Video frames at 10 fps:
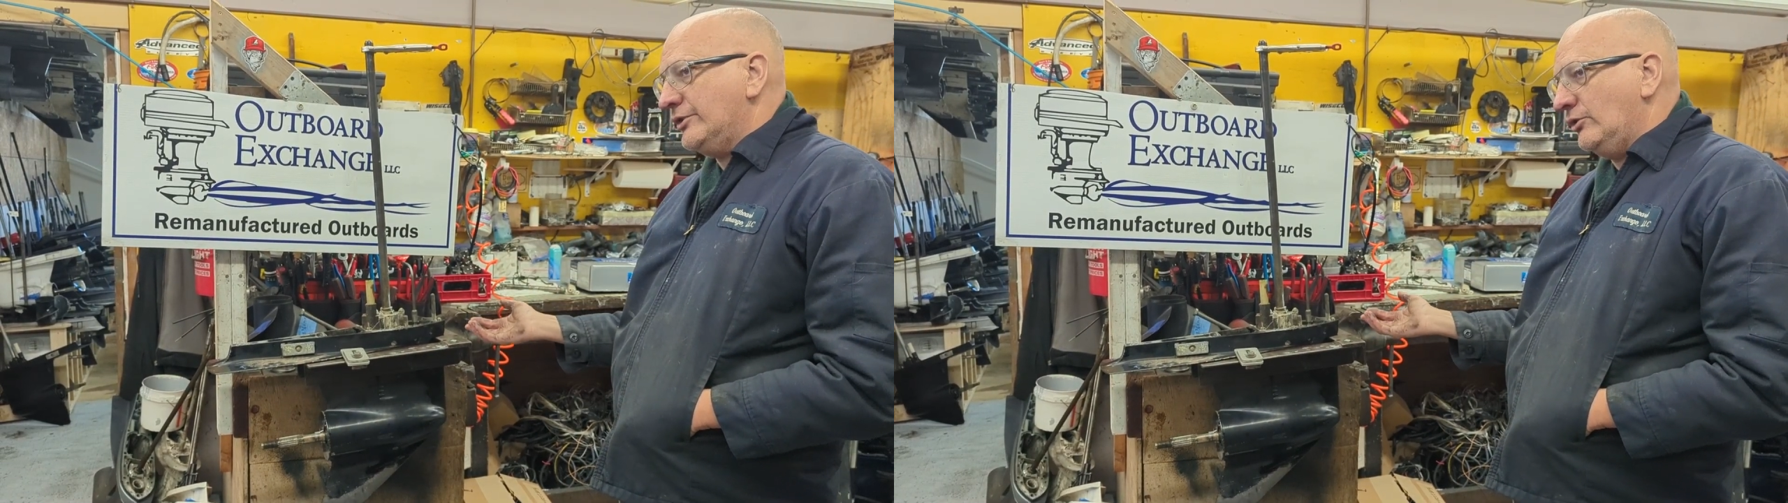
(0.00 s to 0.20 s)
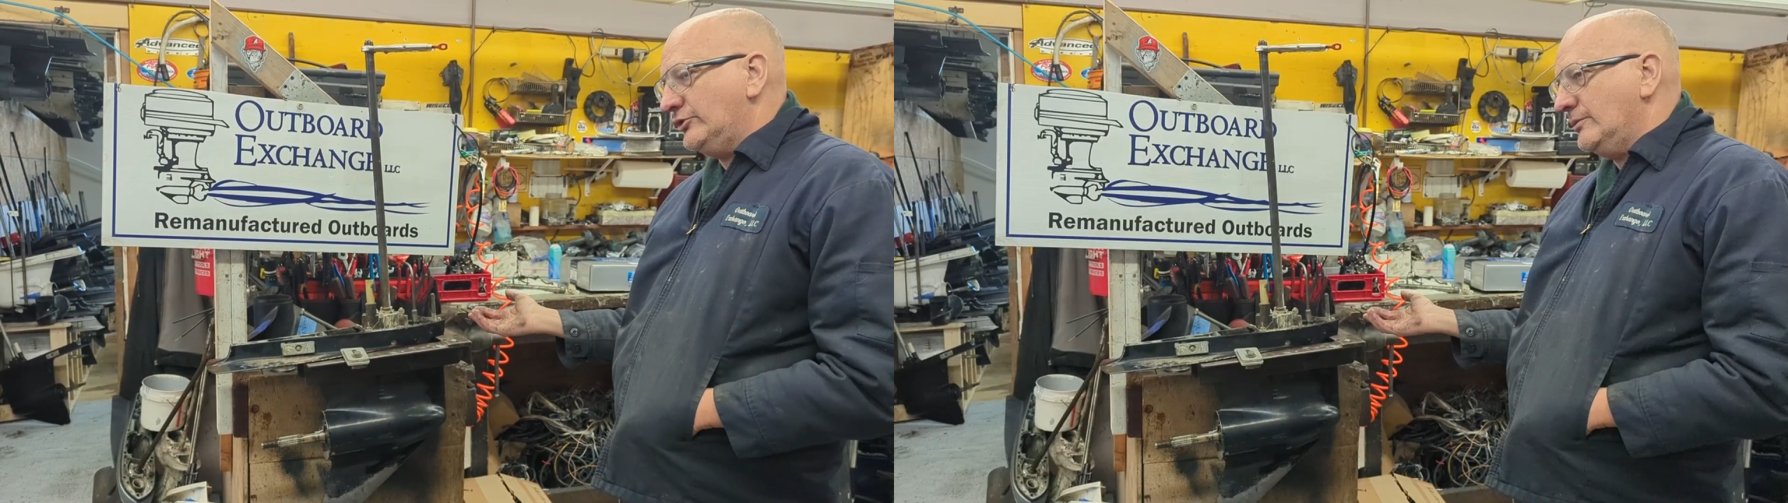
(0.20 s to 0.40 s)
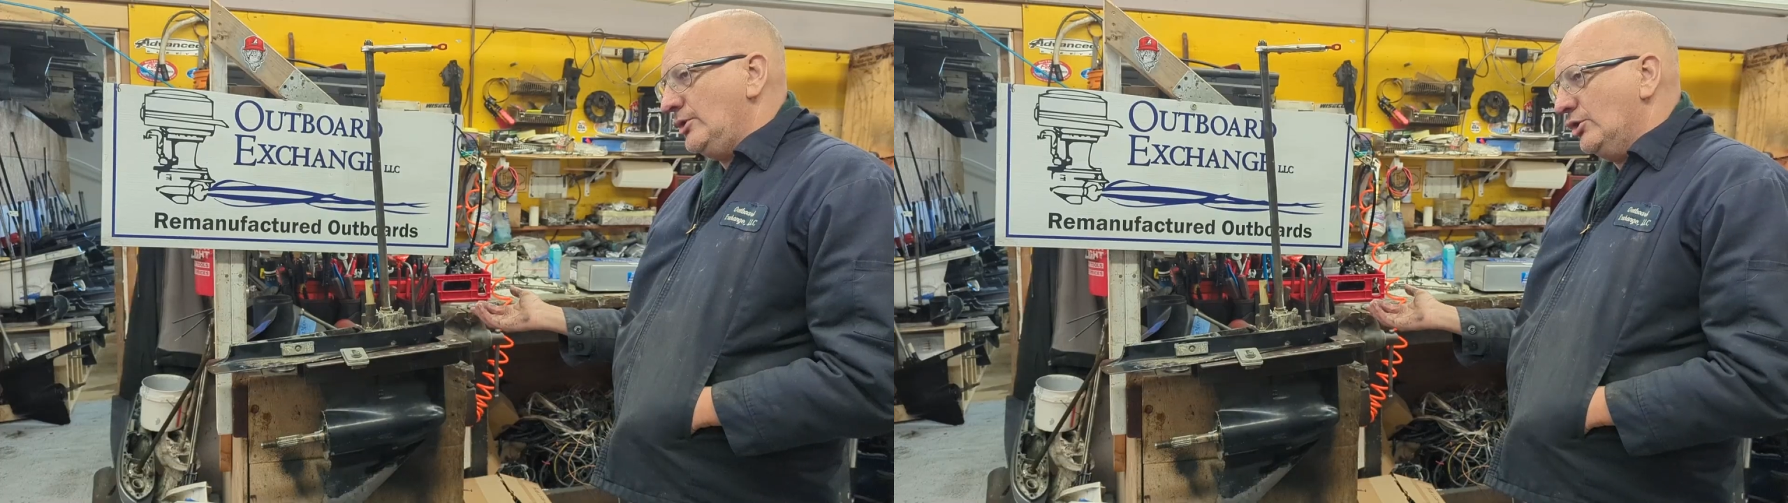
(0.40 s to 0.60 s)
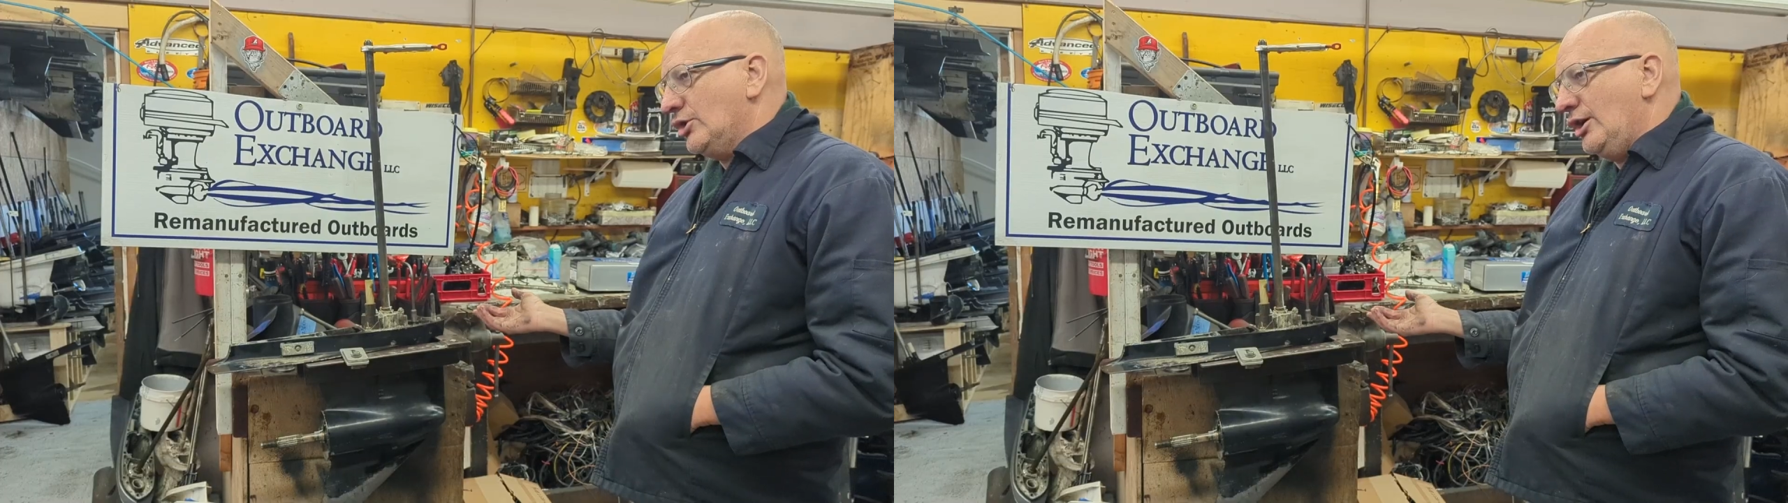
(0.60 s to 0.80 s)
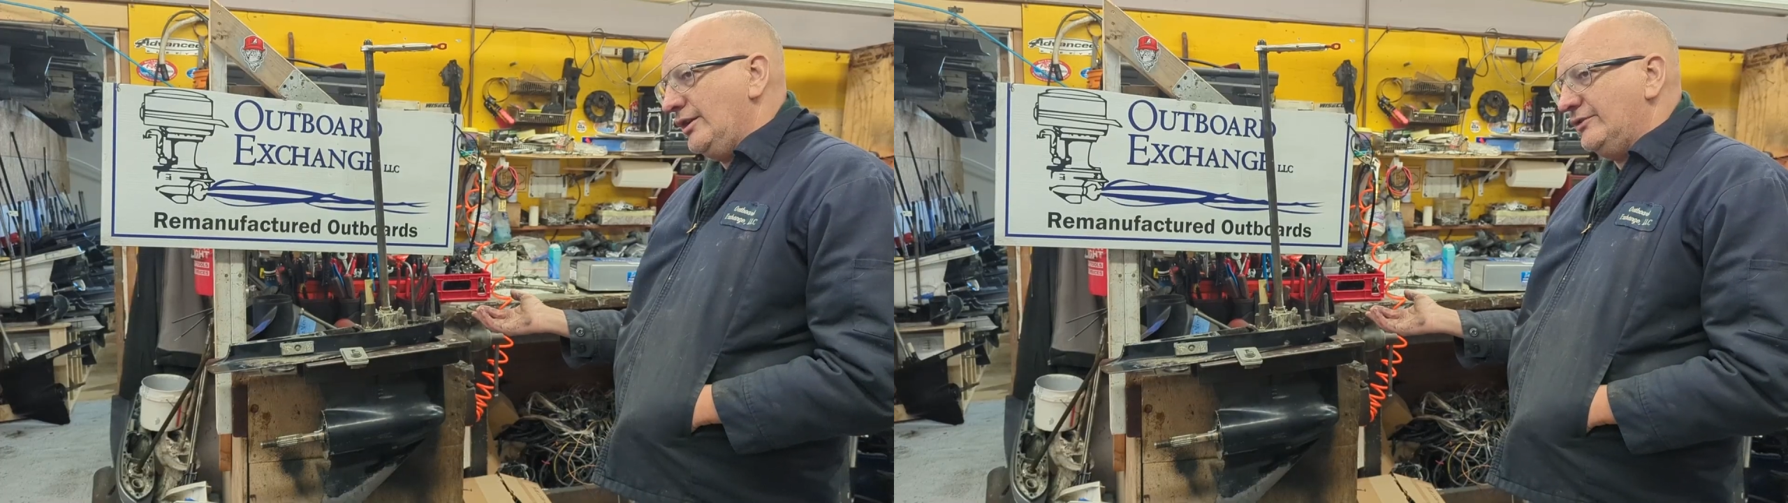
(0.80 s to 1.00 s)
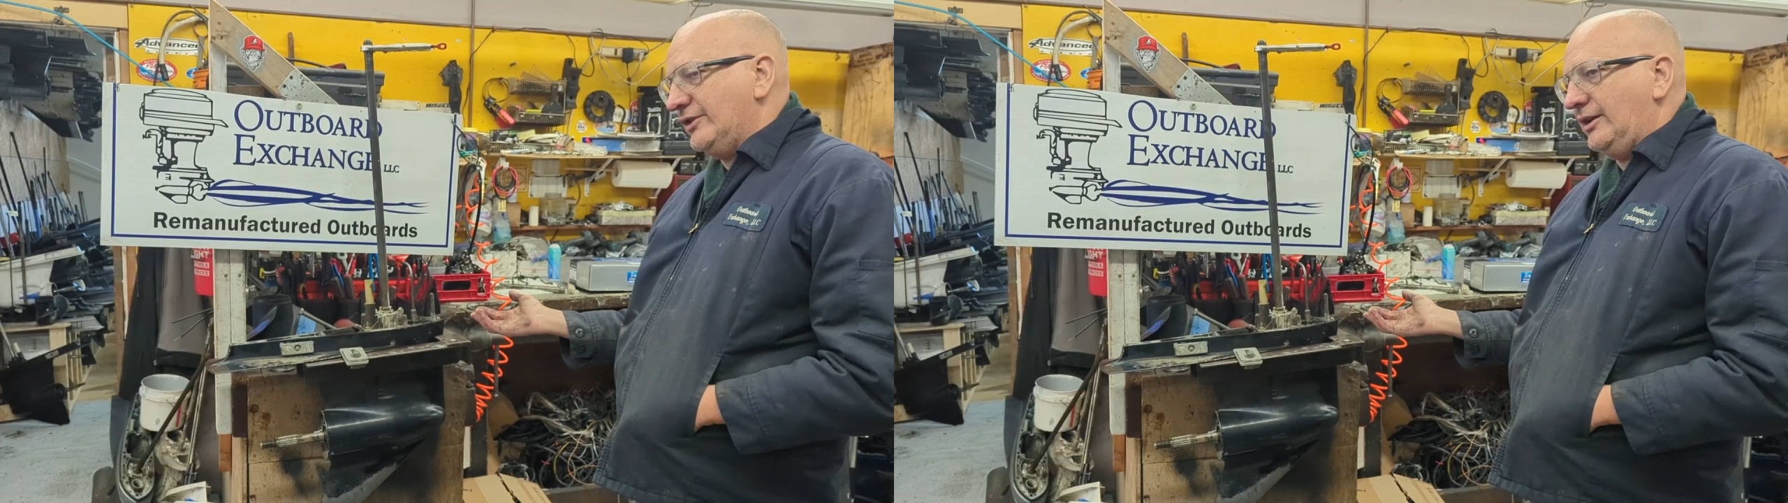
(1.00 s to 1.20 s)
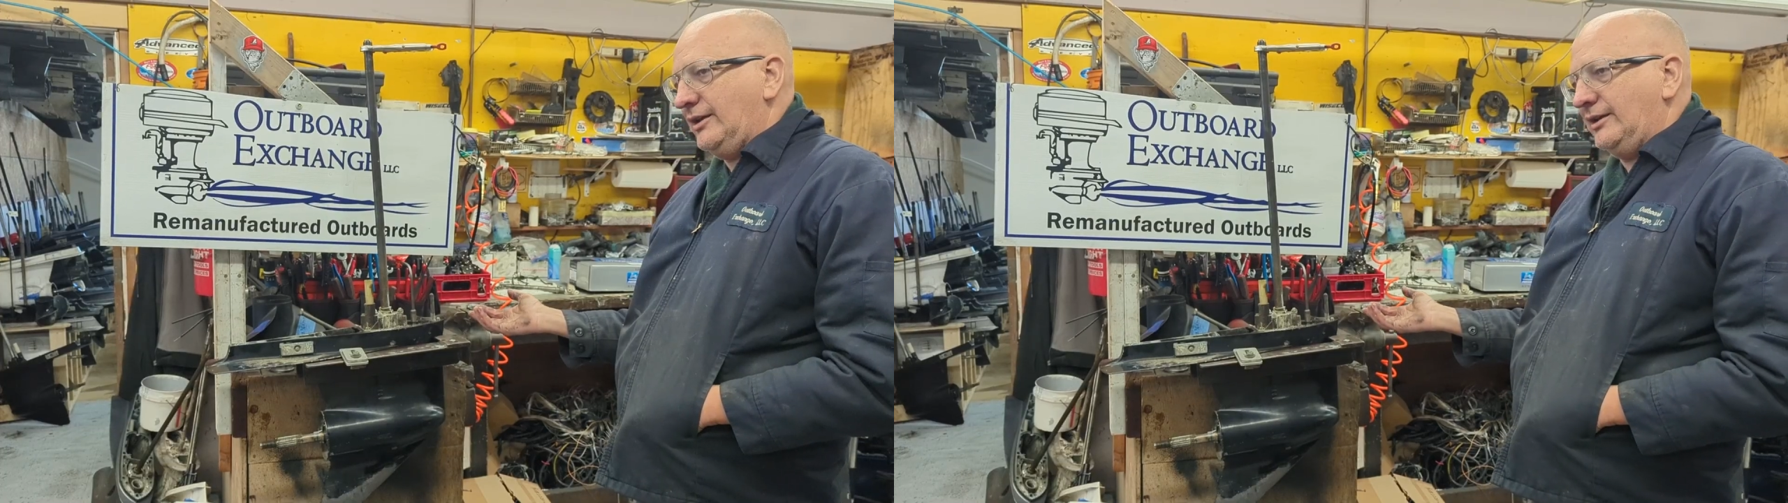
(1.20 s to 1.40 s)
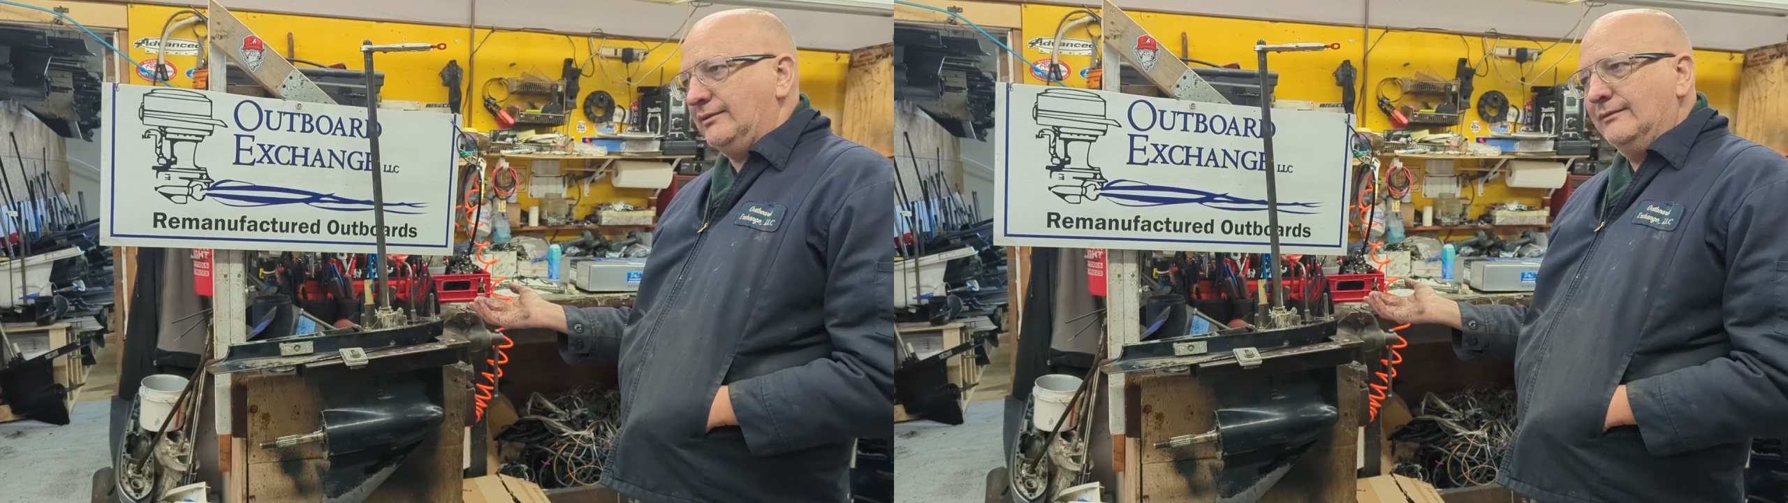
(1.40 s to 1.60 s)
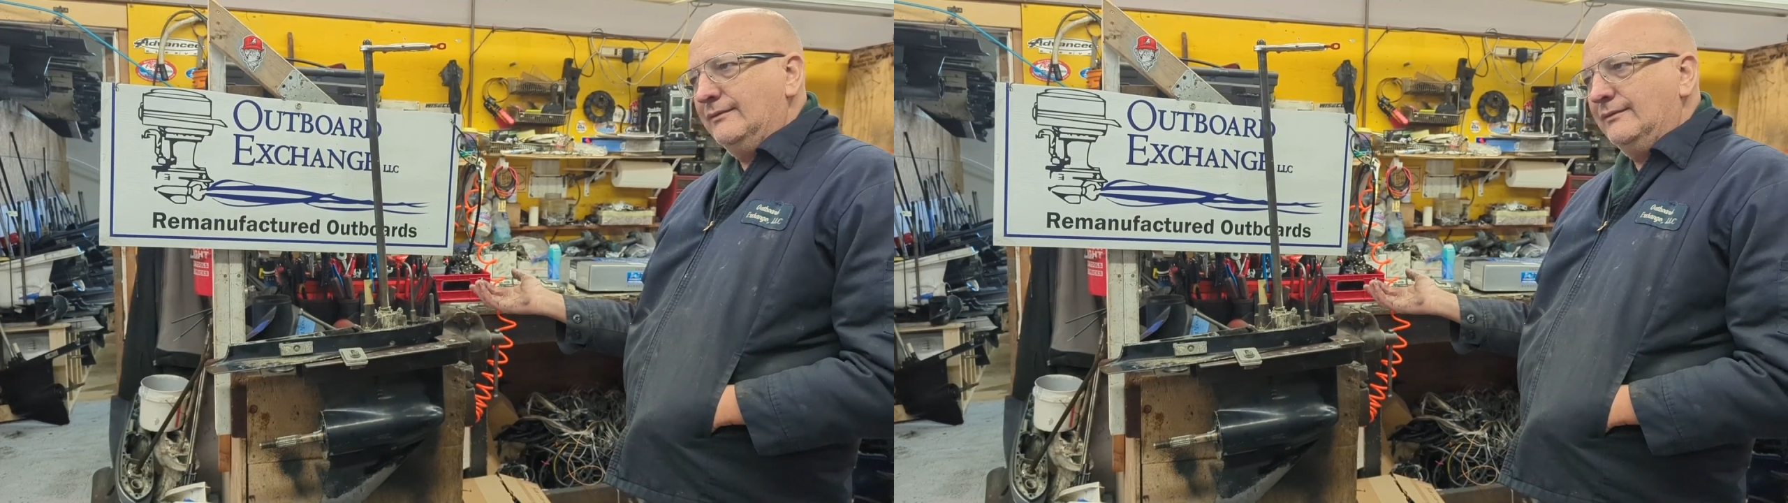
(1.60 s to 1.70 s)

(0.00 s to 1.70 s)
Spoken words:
So somebody will call you and say, hey,